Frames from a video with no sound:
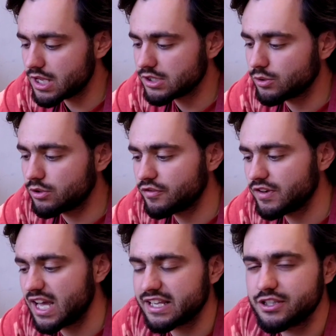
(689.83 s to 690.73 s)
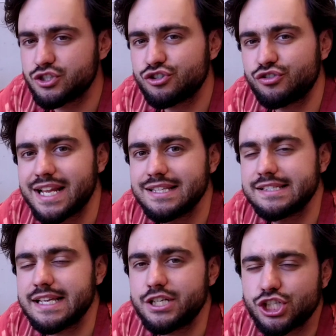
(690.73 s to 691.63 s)
sort of like a
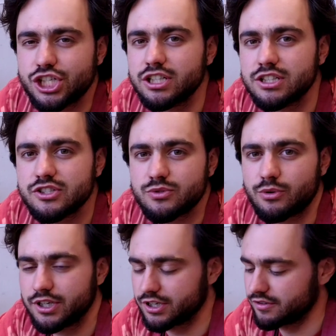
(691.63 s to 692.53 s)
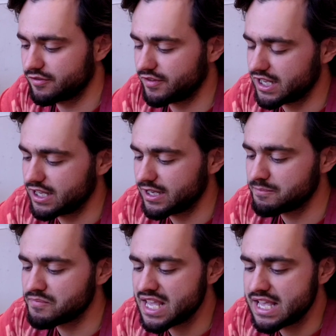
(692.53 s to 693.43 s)
transition sort of
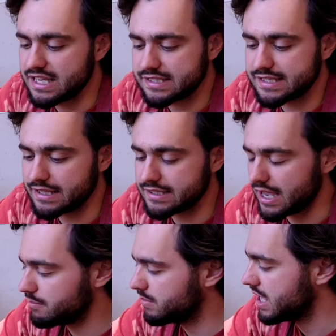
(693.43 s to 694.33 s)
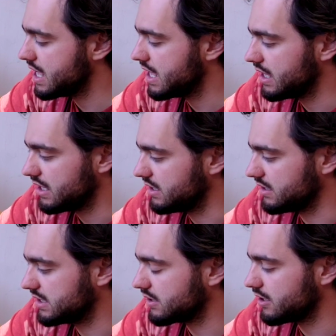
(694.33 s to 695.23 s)
setup.
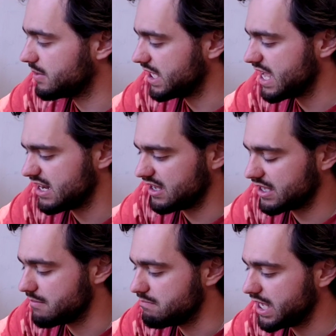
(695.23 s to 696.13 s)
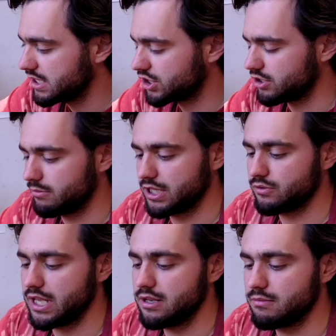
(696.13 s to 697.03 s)
It's going to be, yeah, like a mixture
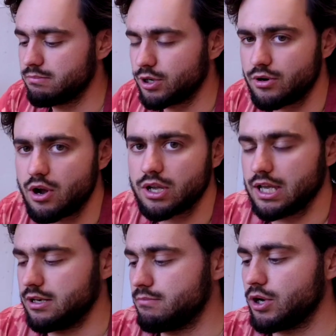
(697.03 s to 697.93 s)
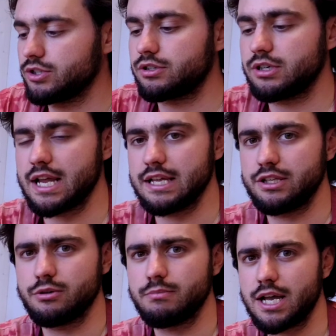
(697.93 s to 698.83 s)
between baroque and modern,
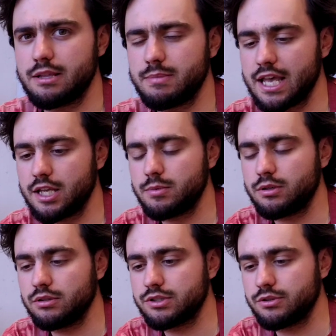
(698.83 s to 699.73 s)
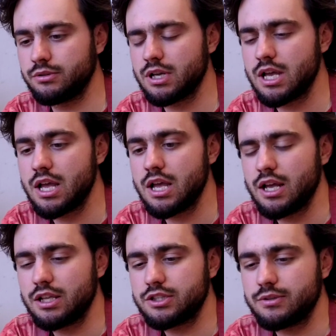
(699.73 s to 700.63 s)
and you might be able to
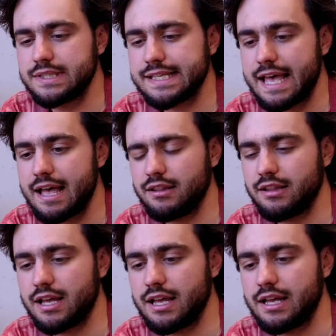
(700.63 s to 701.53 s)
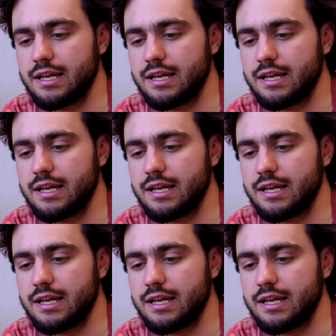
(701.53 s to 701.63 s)
tell